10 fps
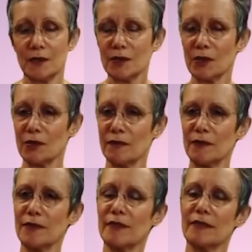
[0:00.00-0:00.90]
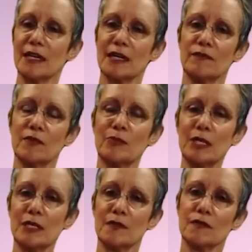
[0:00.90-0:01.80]
So if you think of a
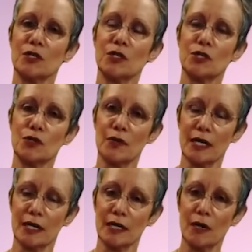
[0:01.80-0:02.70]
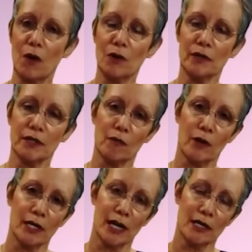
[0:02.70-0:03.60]
piece of string, holding
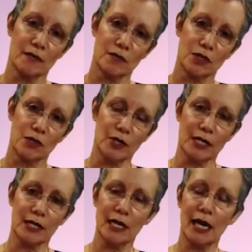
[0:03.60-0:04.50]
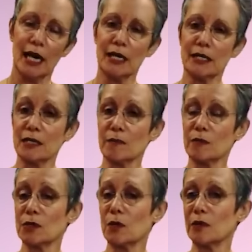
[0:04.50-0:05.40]
one end of string and
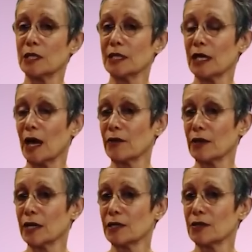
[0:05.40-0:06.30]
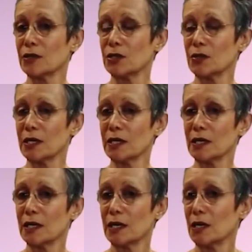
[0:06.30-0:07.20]
someone's holding the other end of the string,
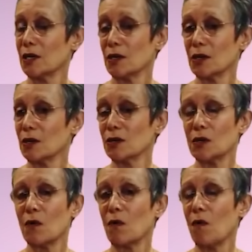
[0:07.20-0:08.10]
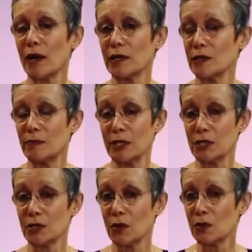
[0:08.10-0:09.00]
you don't want it to be
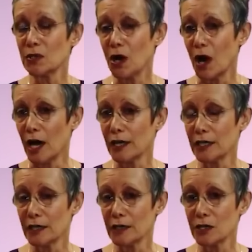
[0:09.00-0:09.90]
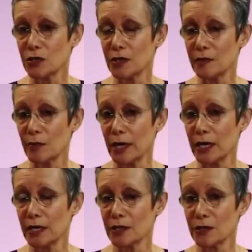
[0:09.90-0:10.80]
so taut that the string
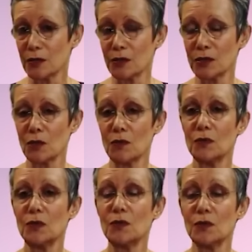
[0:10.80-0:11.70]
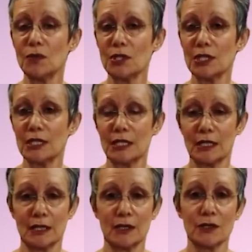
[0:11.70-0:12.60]
breaks or so loose
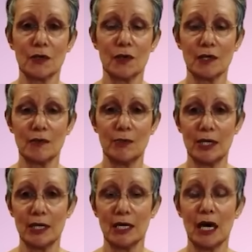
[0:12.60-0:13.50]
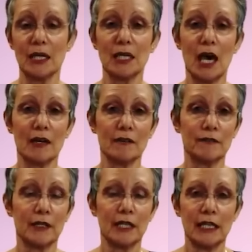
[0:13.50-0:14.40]
that there's going to be a lot
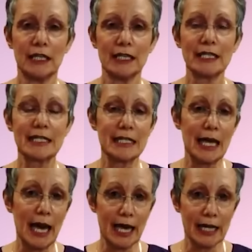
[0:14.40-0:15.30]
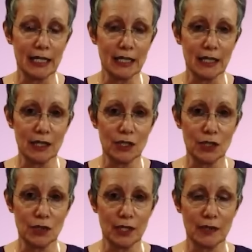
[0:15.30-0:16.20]
of slack in that
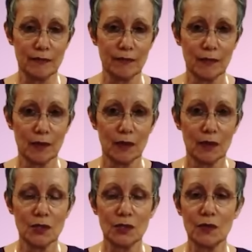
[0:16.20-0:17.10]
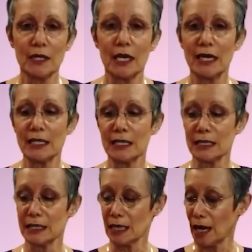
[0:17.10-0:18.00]
string. So in
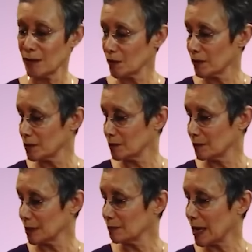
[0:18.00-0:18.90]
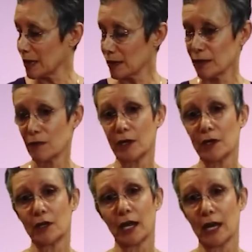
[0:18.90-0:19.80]
essence, I'm going to meet Becca where
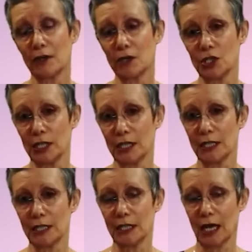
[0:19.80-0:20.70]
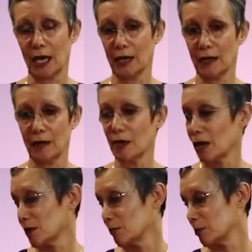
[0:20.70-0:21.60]
her energy is today. I'm
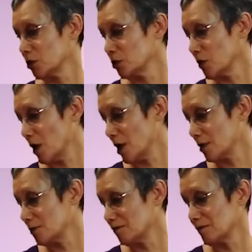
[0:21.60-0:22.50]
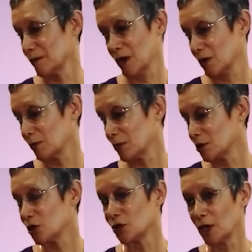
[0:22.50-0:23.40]
not going to push too hard, not going to
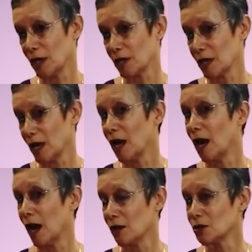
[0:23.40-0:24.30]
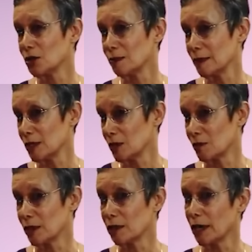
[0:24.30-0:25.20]
push too light. I'll just meet her
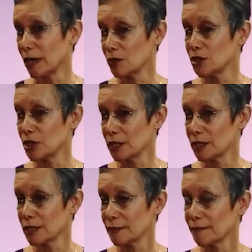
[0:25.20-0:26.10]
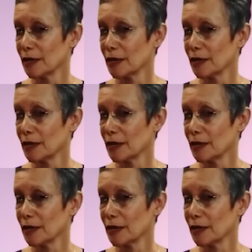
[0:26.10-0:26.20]
where her energy is.